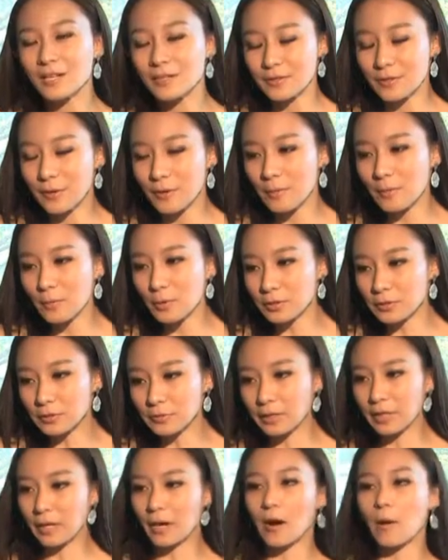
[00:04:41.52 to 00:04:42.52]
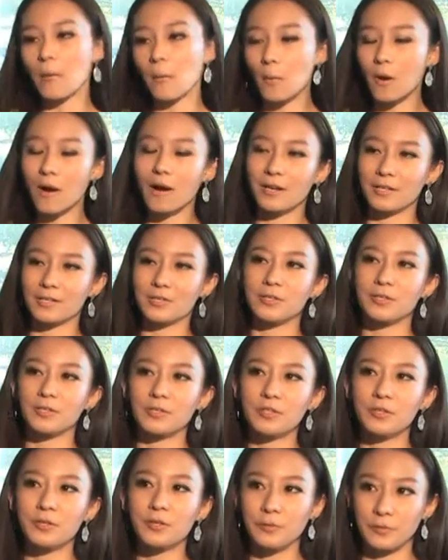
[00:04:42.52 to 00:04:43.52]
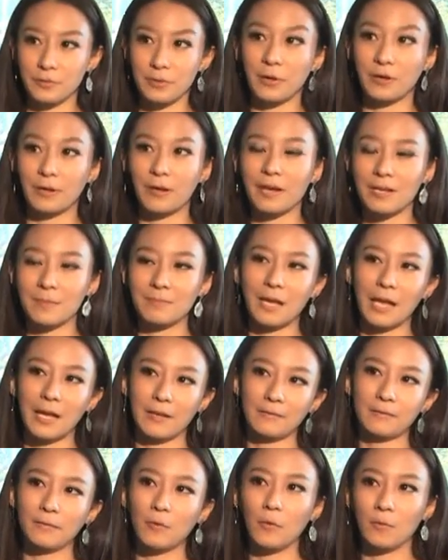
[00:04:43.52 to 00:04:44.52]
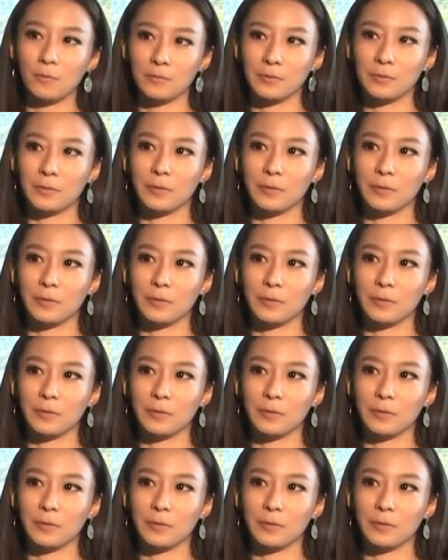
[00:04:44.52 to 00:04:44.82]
So I'm wondering, why do you choose online platforms?